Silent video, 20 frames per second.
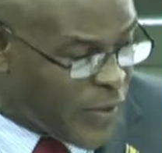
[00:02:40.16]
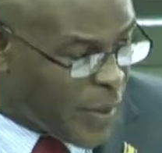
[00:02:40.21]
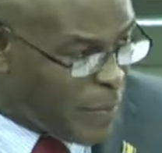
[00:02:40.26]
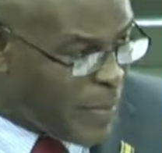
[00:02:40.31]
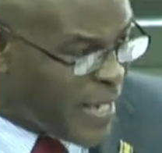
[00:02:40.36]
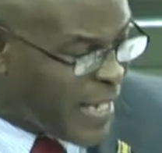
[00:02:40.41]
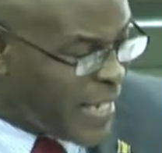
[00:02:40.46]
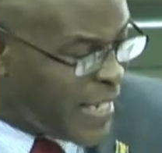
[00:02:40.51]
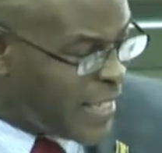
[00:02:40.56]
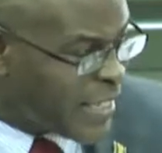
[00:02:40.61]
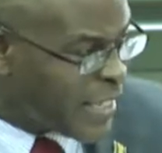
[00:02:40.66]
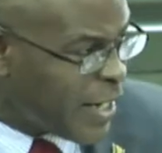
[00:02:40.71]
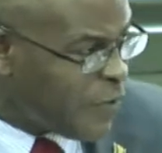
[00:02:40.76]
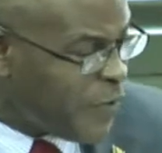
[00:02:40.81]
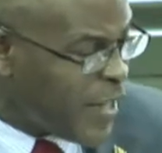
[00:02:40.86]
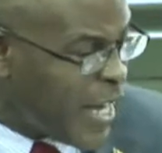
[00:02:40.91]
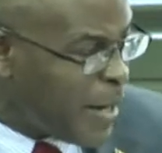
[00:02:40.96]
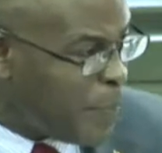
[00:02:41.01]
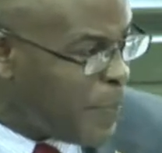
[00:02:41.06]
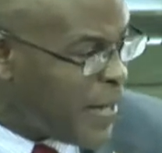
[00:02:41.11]
the means
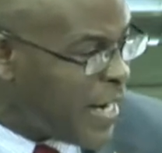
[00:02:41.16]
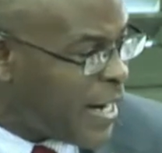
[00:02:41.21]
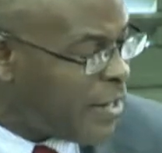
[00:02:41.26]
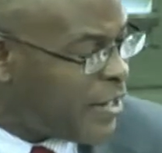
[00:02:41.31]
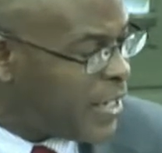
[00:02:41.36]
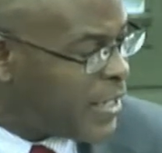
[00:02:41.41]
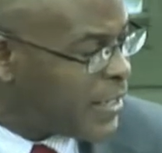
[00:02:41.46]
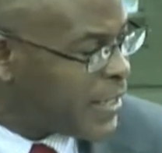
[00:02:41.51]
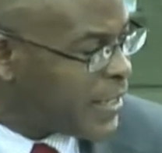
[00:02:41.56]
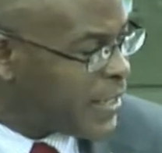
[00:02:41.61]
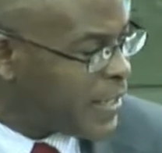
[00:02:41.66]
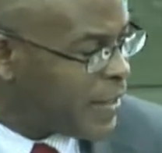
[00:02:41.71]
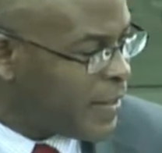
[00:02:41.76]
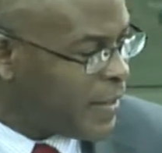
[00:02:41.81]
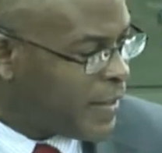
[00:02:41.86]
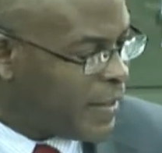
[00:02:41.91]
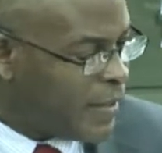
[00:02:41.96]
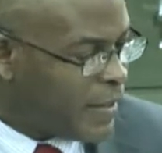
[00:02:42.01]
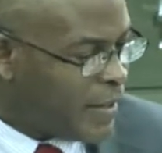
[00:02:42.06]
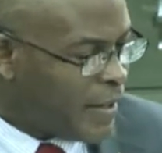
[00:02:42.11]
of their parents.
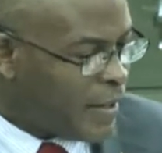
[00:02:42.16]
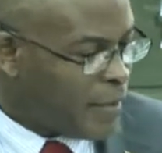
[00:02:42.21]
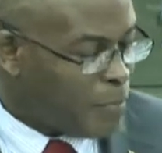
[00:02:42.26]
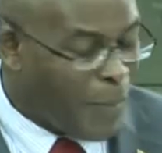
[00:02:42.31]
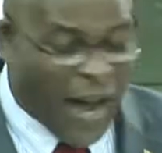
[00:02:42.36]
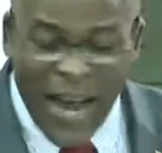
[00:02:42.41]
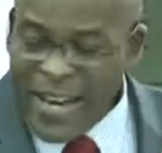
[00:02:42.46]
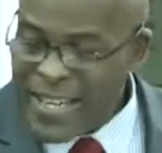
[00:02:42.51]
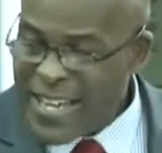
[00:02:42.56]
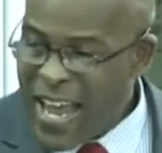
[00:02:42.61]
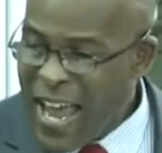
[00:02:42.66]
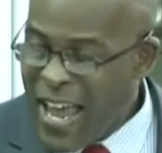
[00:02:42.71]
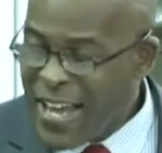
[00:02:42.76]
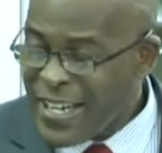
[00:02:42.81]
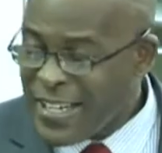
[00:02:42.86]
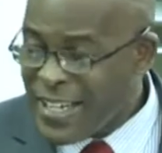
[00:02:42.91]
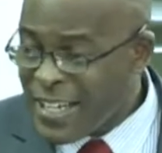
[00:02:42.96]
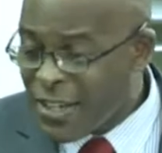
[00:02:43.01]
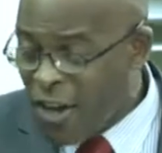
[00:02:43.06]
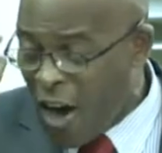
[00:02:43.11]
But
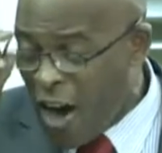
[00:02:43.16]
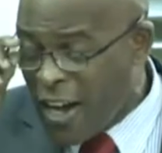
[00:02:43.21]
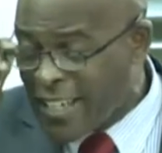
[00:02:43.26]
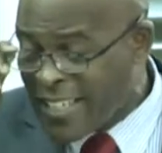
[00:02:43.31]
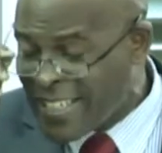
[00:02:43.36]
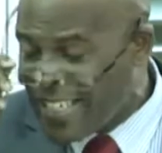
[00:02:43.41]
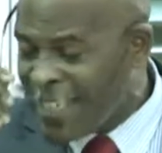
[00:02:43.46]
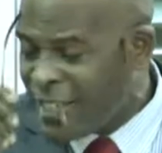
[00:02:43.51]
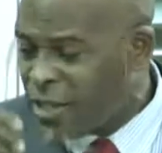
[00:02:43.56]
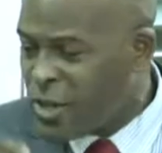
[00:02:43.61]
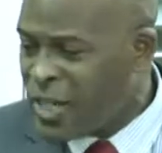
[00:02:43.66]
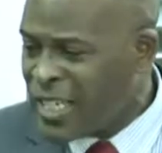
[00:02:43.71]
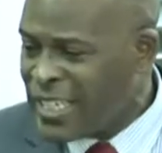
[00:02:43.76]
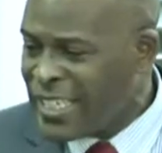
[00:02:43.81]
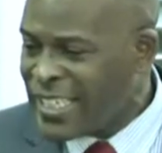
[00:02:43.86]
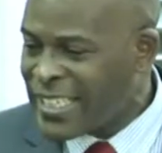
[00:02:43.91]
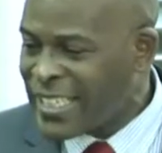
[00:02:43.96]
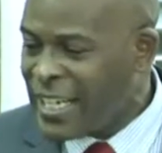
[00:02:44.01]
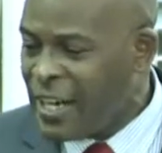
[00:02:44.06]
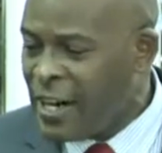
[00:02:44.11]
yet the
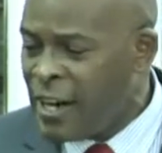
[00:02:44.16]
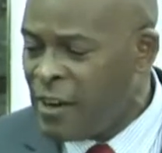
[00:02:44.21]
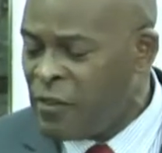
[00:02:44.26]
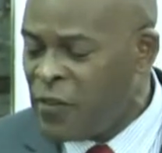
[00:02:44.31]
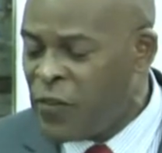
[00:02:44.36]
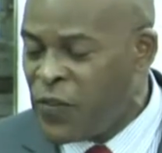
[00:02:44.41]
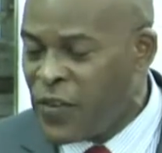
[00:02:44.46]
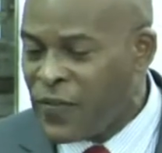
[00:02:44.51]
consequence of